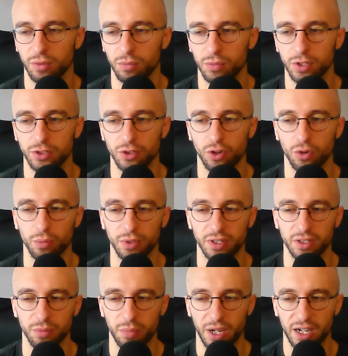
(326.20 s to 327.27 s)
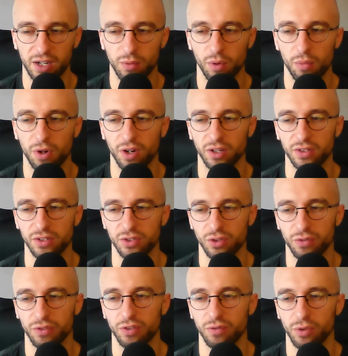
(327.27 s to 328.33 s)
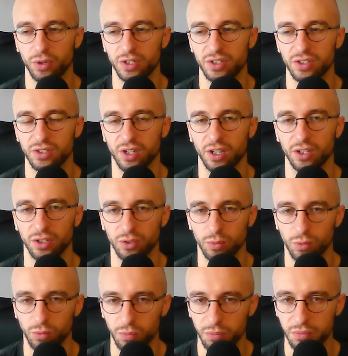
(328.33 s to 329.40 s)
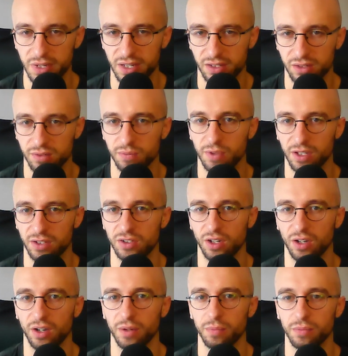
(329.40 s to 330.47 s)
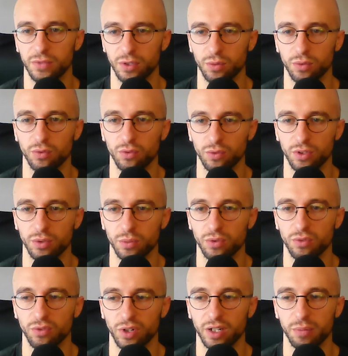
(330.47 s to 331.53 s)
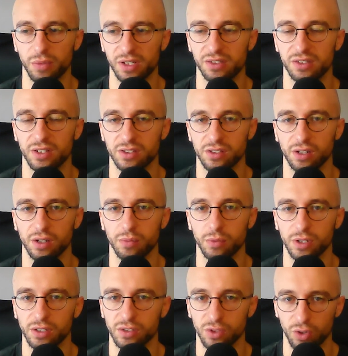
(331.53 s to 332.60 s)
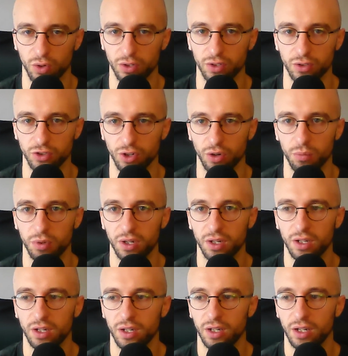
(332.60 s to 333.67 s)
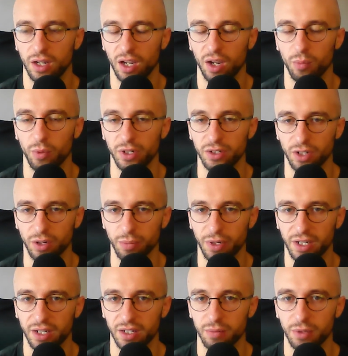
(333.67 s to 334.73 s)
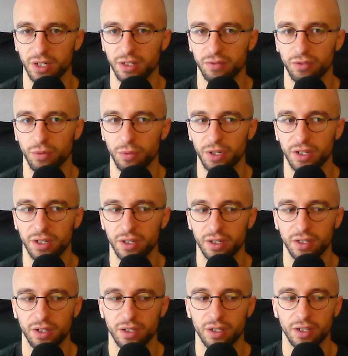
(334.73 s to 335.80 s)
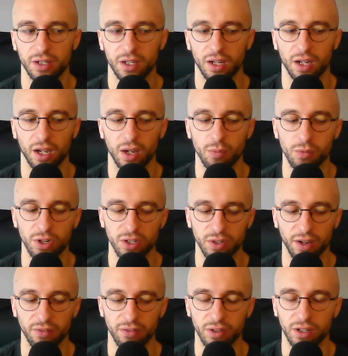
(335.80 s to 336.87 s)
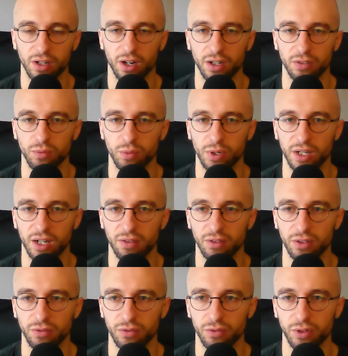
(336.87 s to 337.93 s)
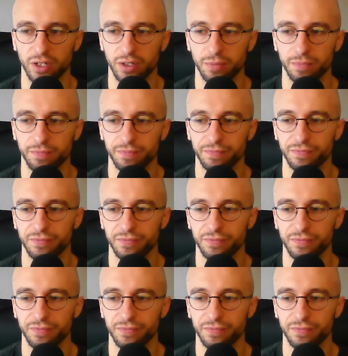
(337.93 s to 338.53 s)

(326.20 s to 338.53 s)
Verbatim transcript: my job. But in the back of my mind, there's often a voice that's like, you will miss this time. You will, you will really miss this time when it's not your job and when you don't make any money from it and when you have a kind of weird level of freedom